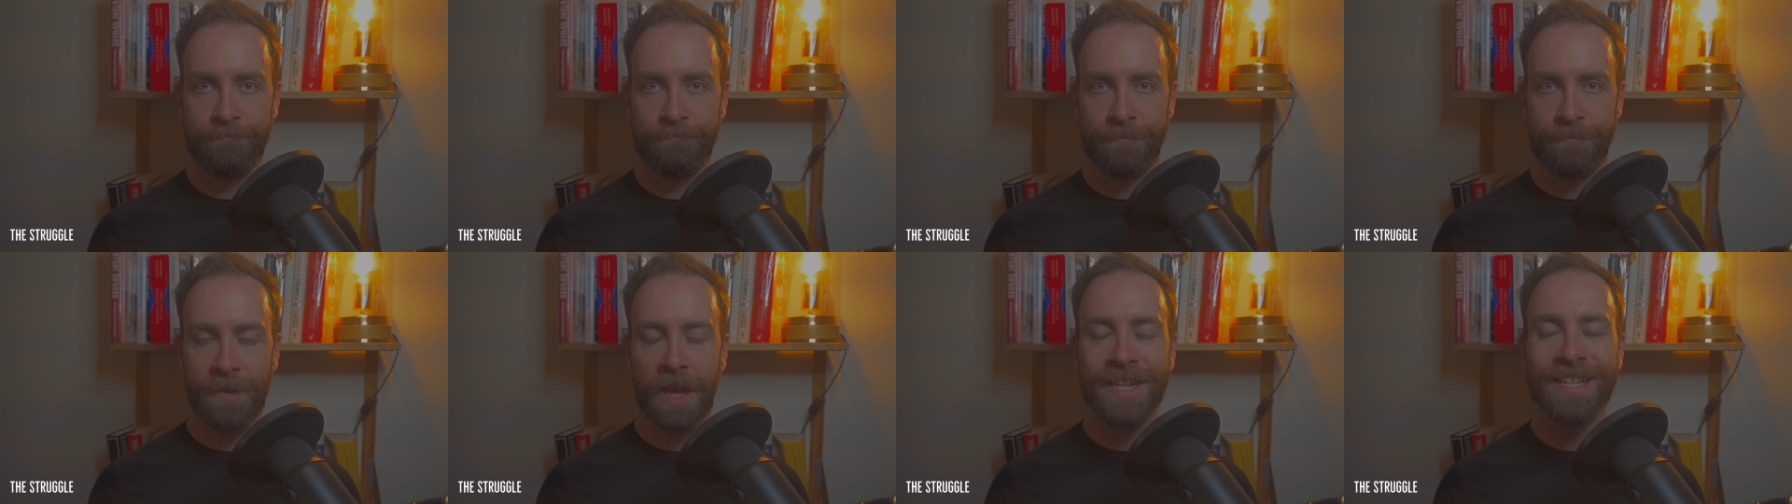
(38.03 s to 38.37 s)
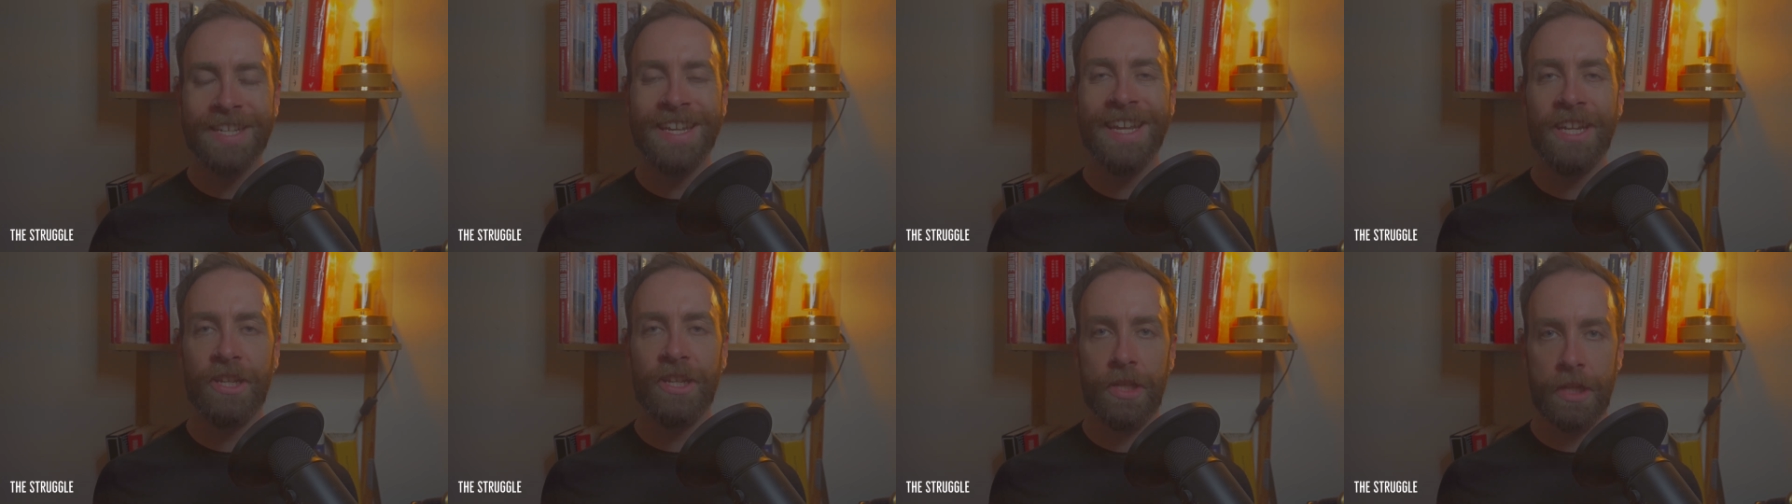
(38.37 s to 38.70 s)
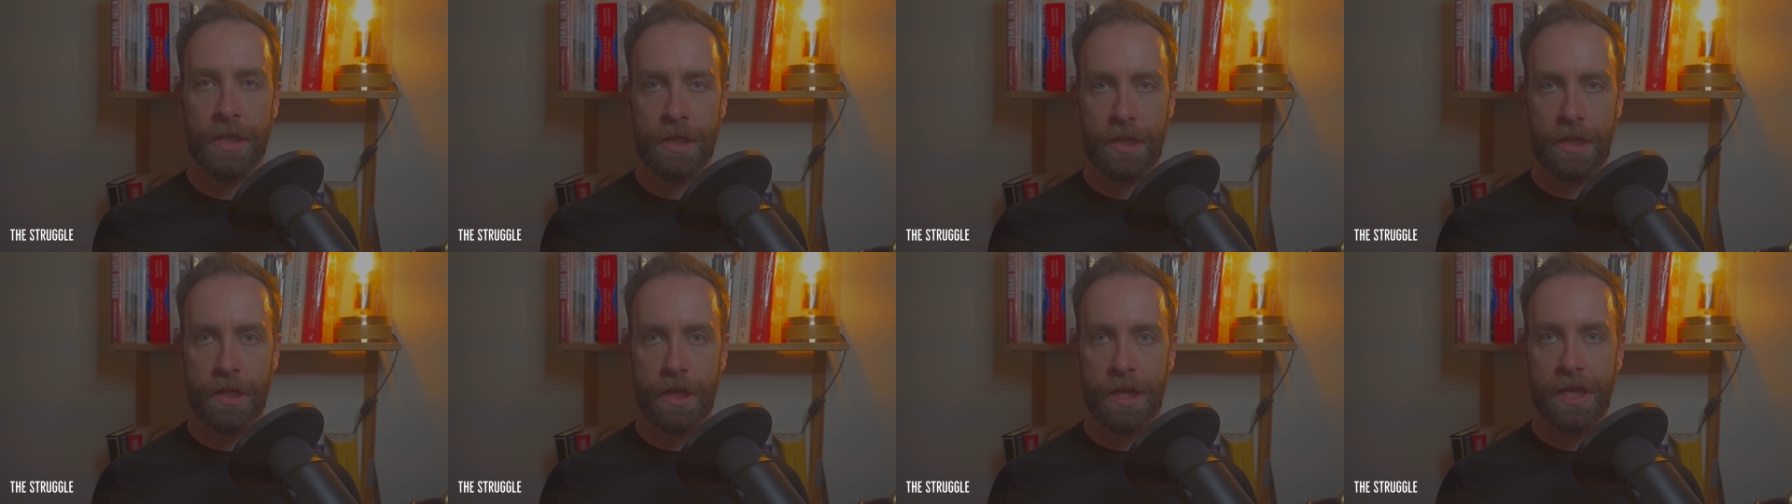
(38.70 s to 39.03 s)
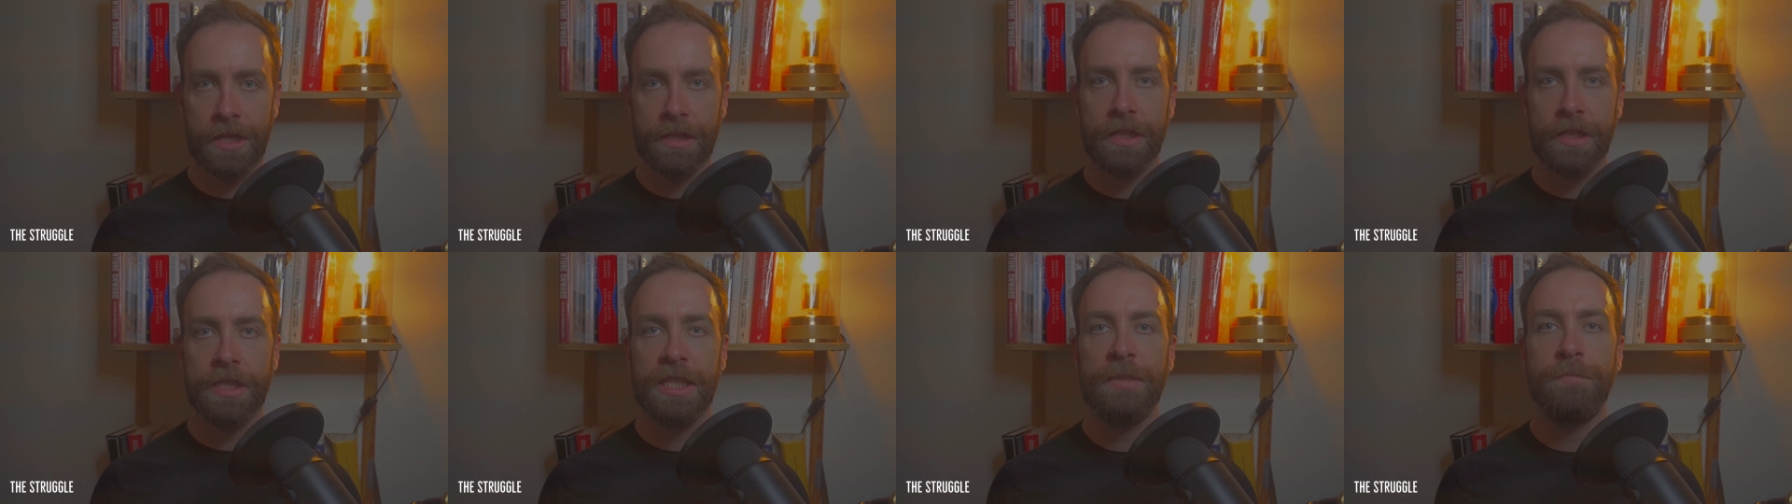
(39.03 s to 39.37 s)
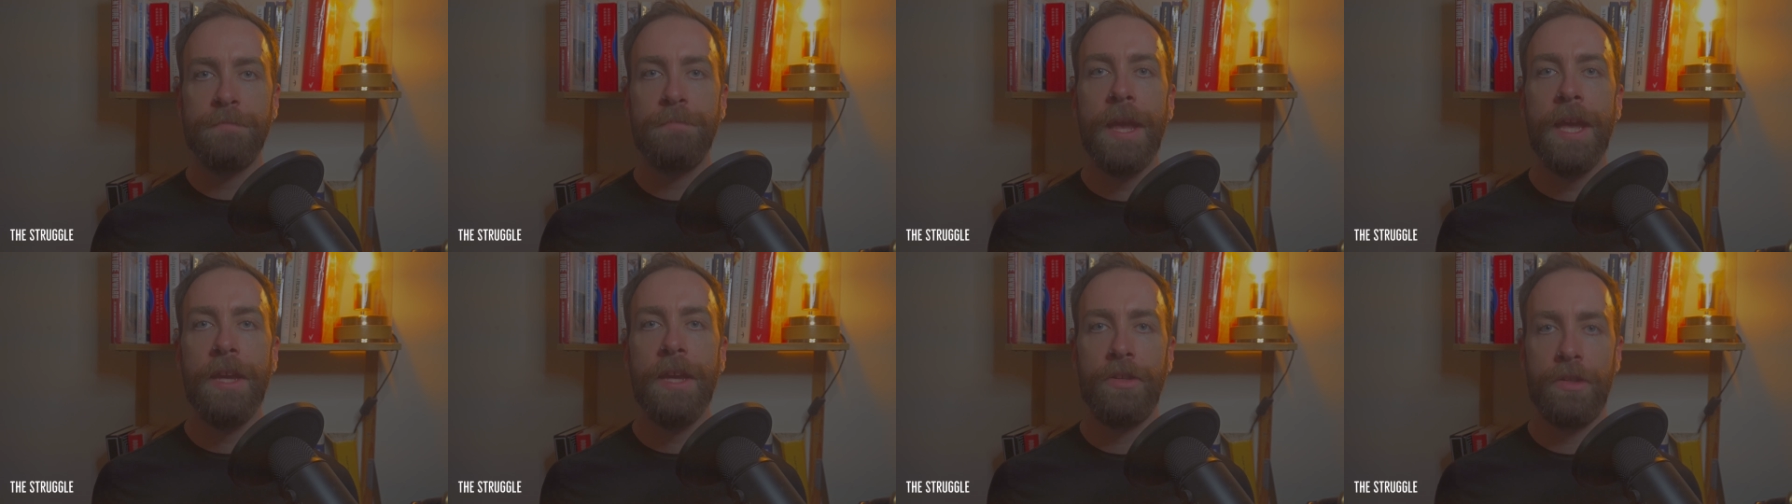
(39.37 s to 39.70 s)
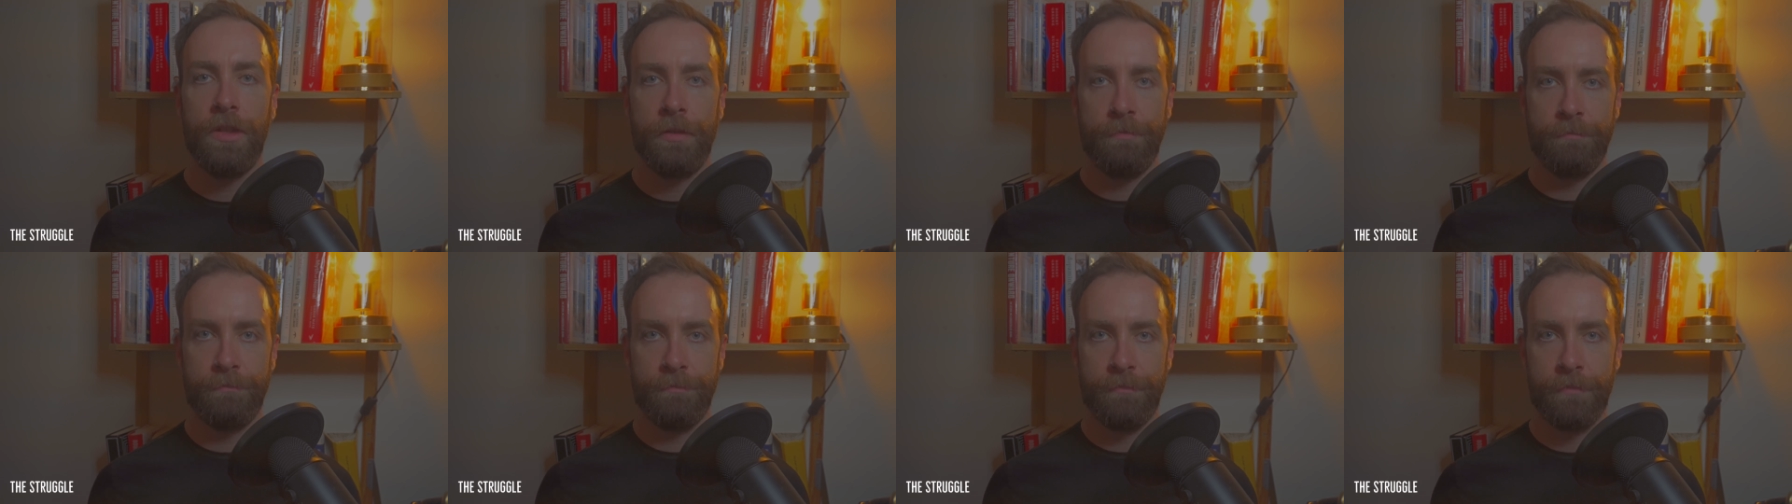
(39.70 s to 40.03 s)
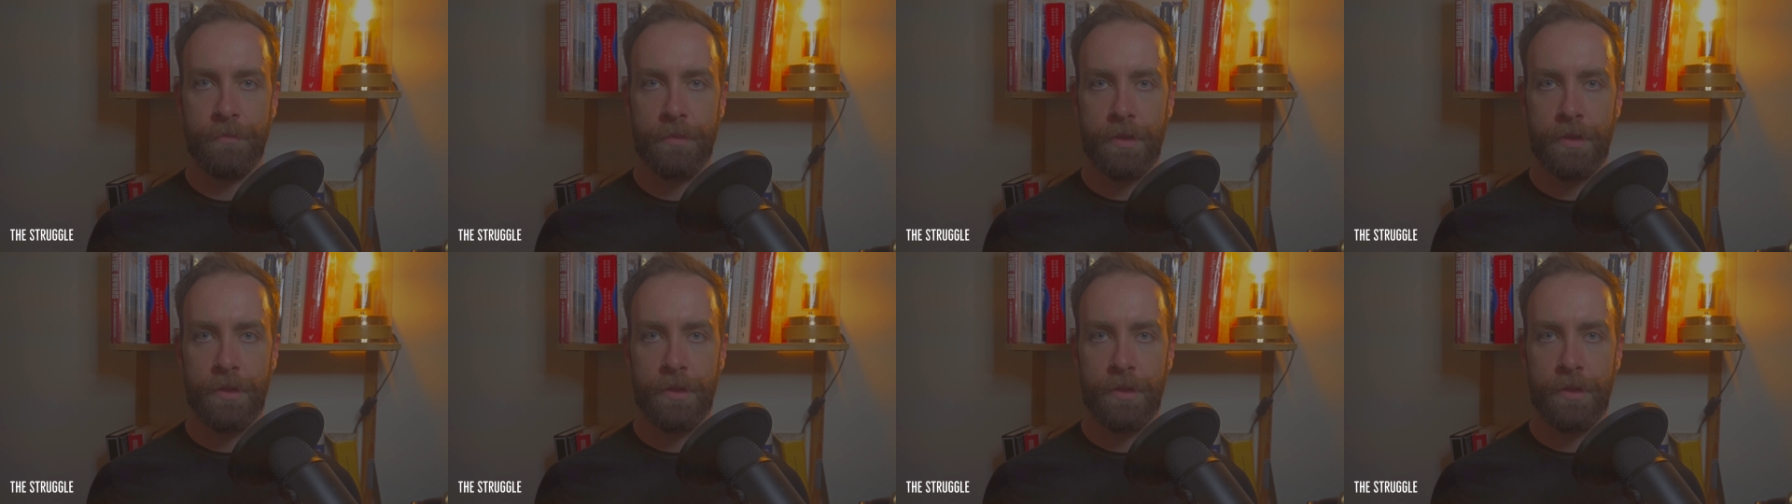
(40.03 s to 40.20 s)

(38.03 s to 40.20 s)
addiction is a spectrum.